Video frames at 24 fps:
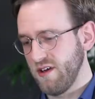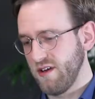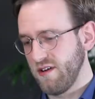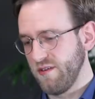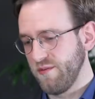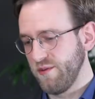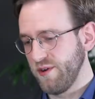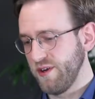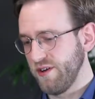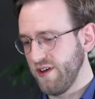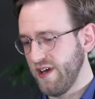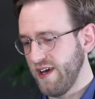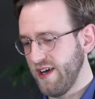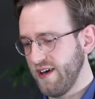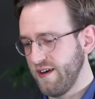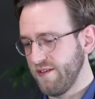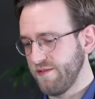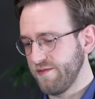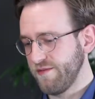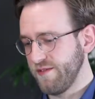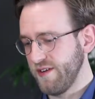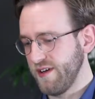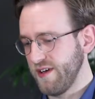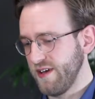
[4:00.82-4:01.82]
will have
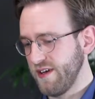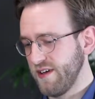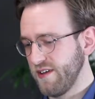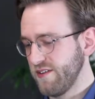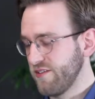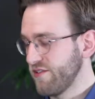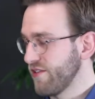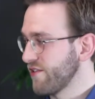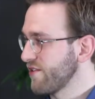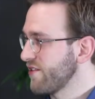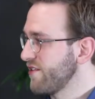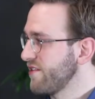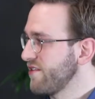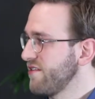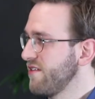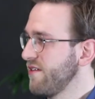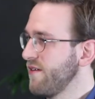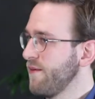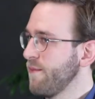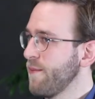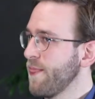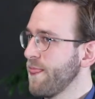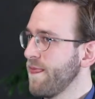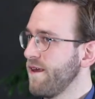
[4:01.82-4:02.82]
a certain
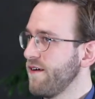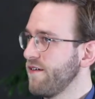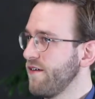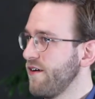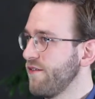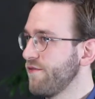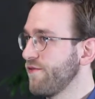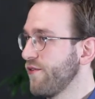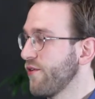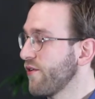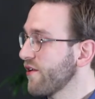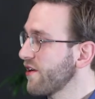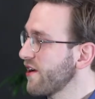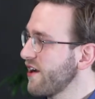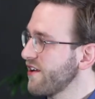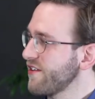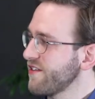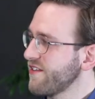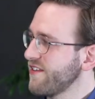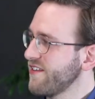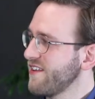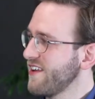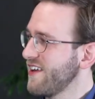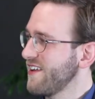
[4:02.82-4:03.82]

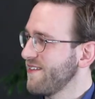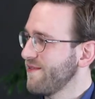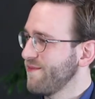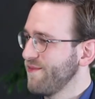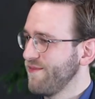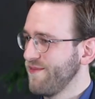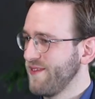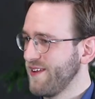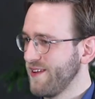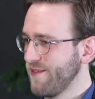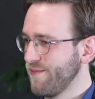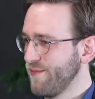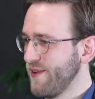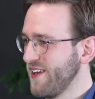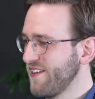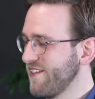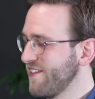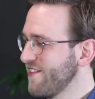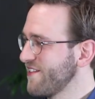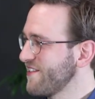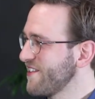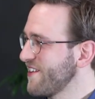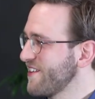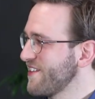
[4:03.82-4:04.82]
forecast that makes
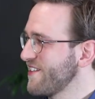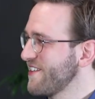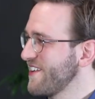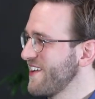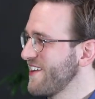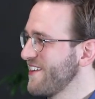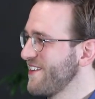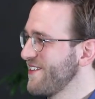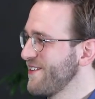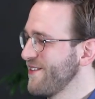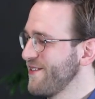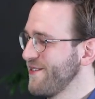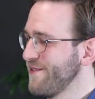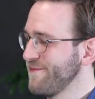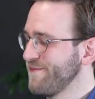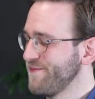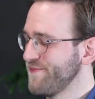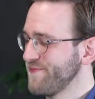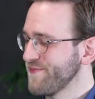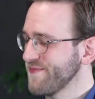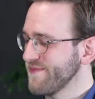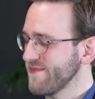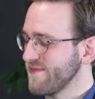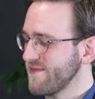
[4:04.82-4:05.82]
it such that you
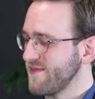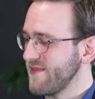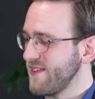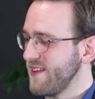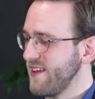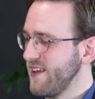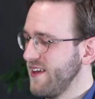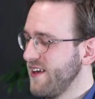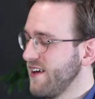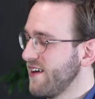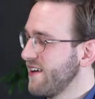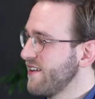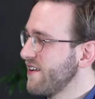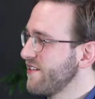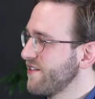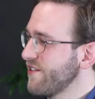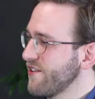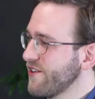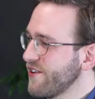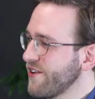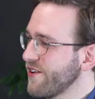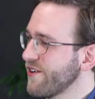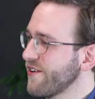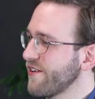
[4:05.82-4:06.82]

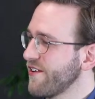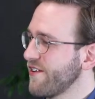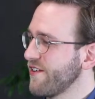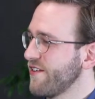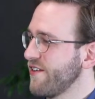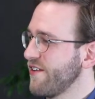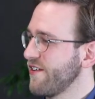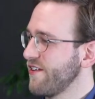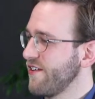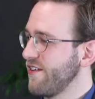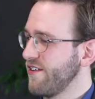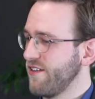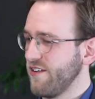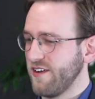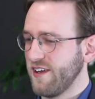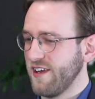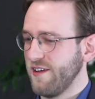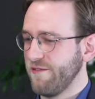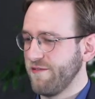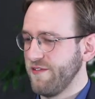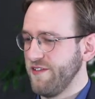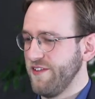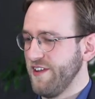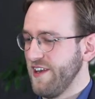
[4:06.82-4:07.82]
secure a
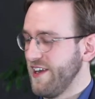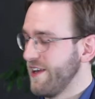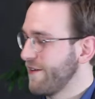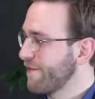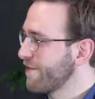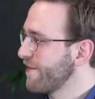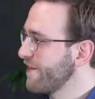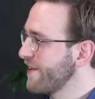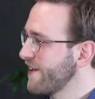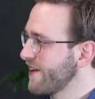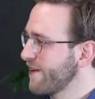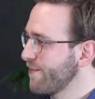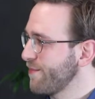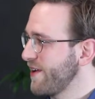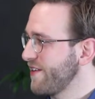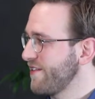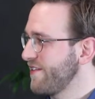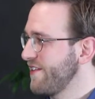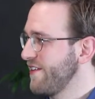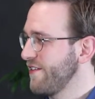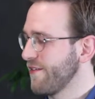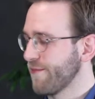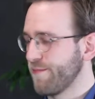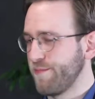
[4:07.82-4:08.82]
given delivery
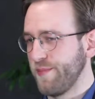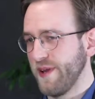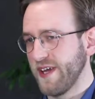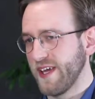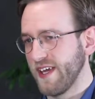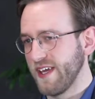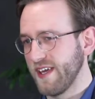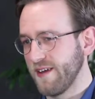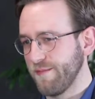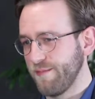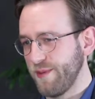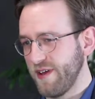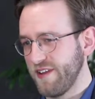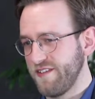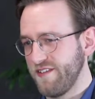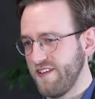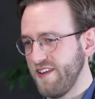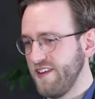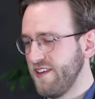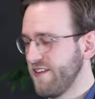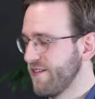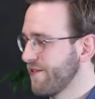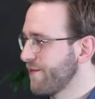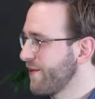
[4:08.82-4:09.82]
capacity or picking capacity
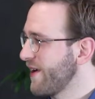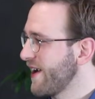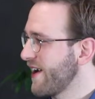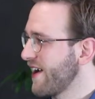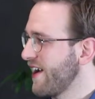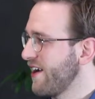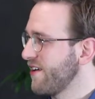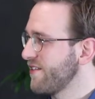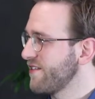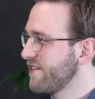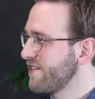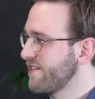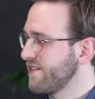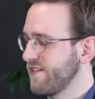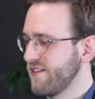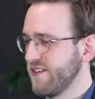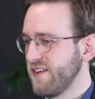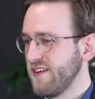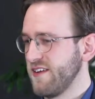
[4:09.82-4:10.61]
in your warehouses,